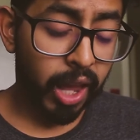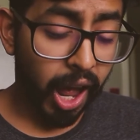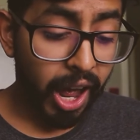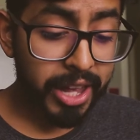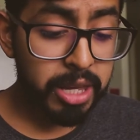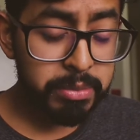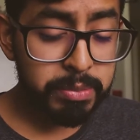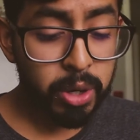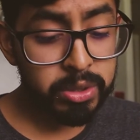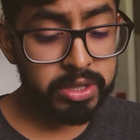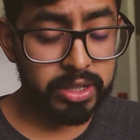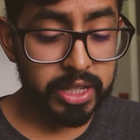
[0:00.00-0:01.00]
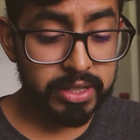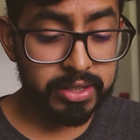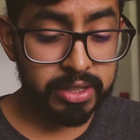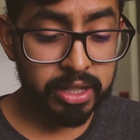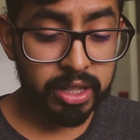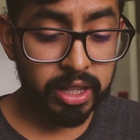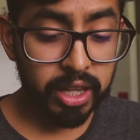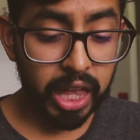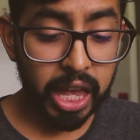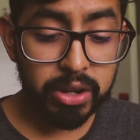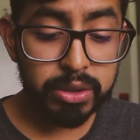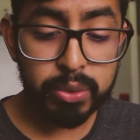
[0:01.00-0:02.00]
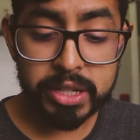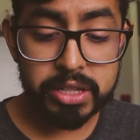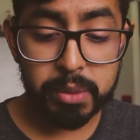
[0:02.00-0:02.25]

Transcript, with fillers: I am emotionless. Aaron wakes